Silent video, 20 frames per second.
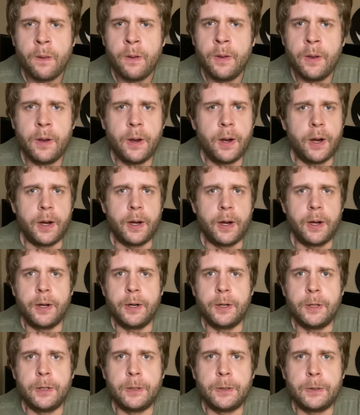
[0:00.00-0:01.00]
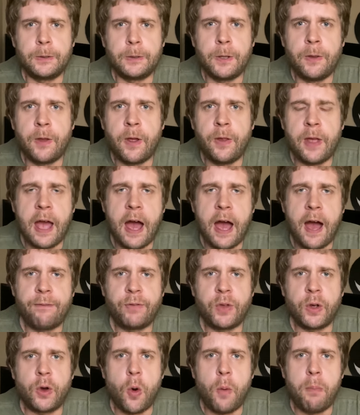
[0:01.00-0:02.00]
And then they have
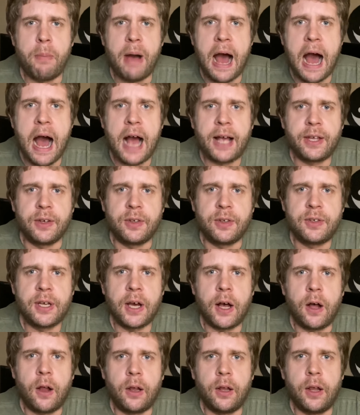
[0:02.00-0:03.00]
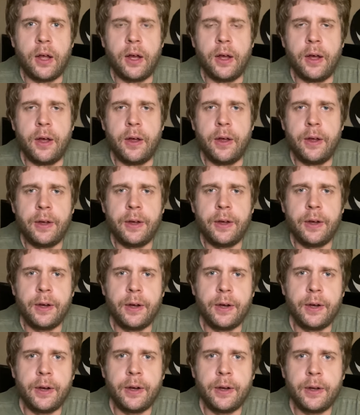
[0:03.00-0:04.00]
to go back and tell
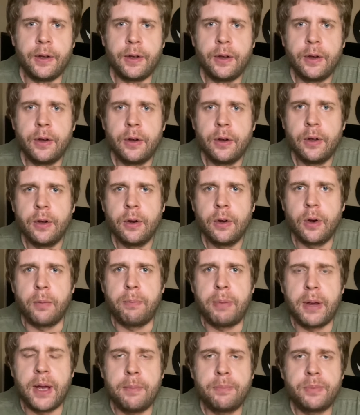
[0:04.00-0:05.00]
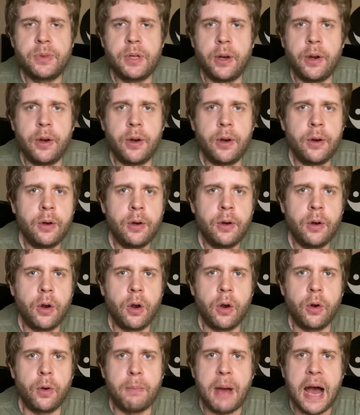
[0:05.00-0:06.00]
her pimp there,
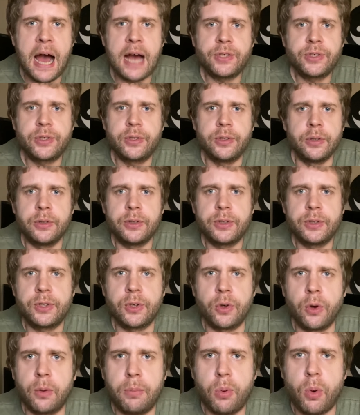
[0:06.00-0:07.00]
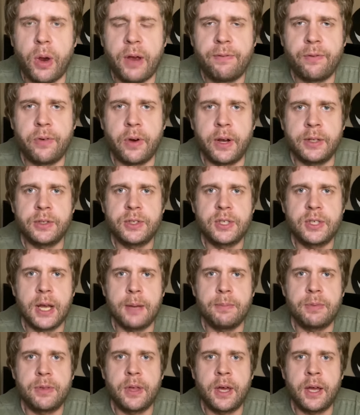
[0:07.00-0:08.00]
or her masters, or her boyfriend,
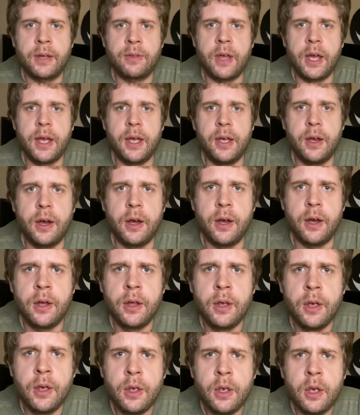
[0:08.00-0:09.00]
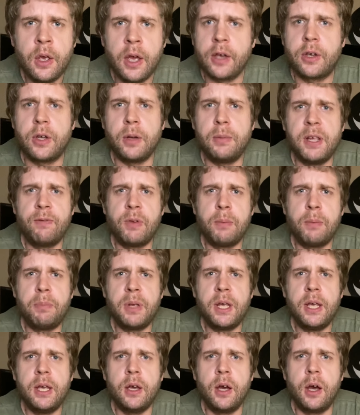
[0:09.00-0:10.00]
same thing. It could even
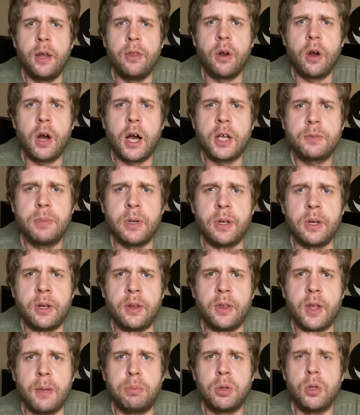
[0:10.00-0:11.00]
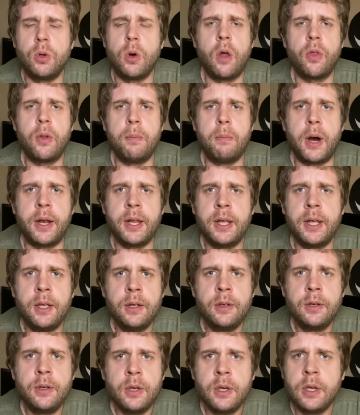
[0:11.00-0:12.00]
be their husband, and they blew all the money.
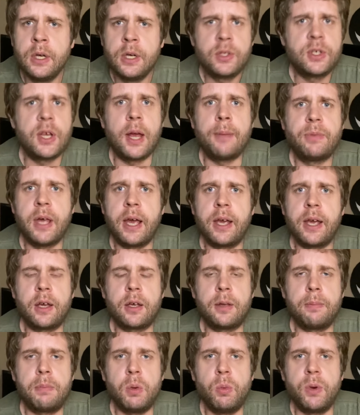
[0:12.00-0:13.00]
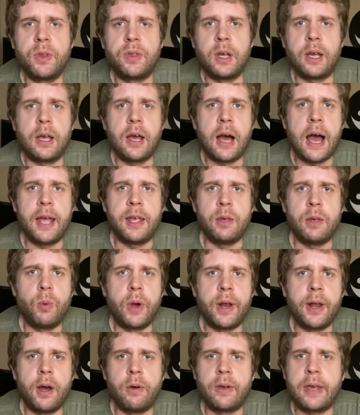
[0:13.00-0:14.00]
Same thing, it could be with the guy. He
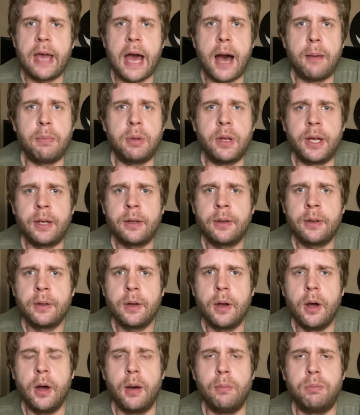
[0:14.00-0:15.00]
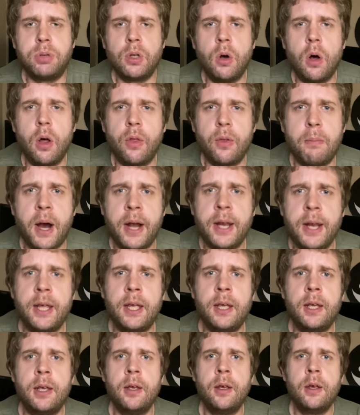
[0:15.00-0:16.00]
went out gambling, blew all the
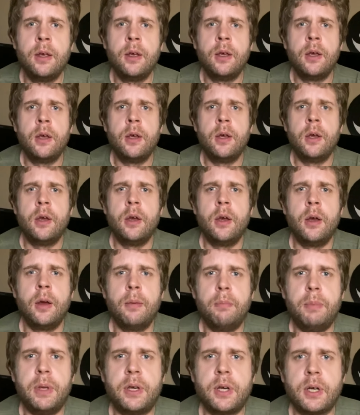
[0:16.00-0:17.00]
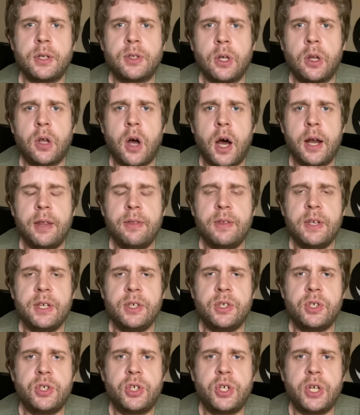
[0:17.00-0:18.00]
money, because a lot of
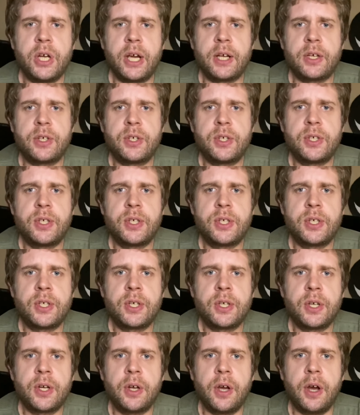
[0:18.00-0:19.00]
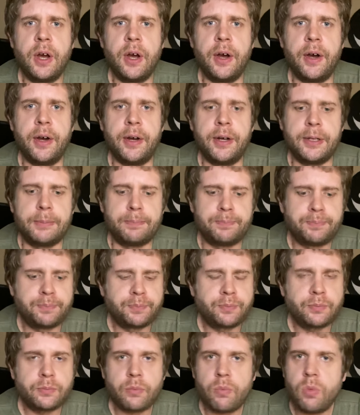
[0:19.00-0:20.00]
these chicks are
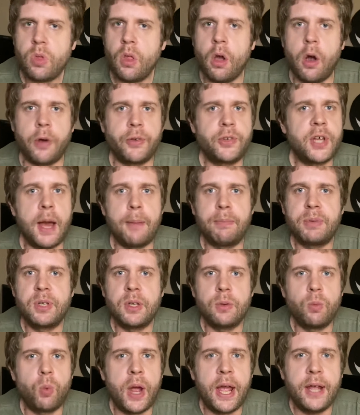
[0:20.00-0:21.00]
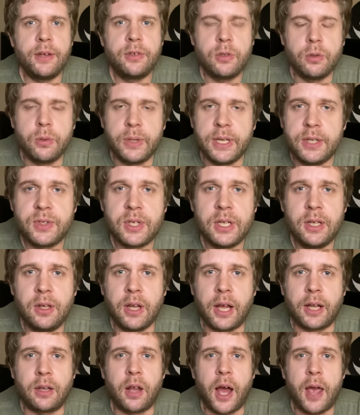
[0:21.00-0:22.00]
tempted way too easy,
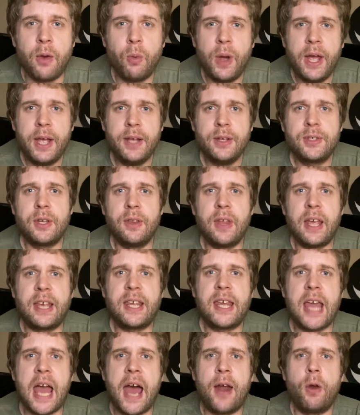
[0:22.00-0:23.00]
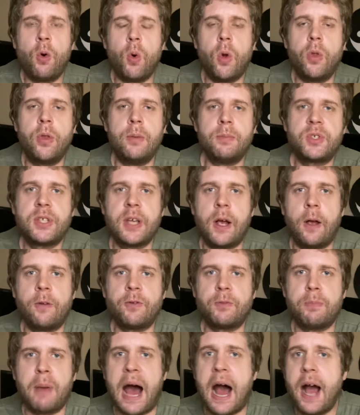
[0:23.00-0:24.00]
like lightweights, and they can't hold themselves
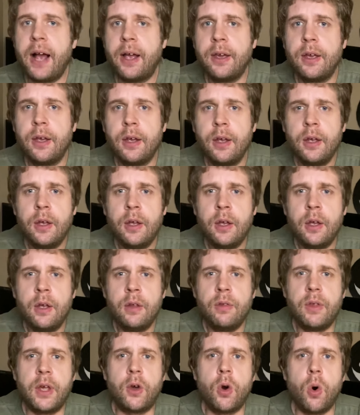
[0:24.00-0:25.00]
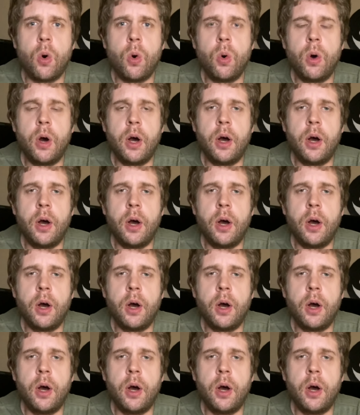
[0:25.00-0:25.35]
back. They go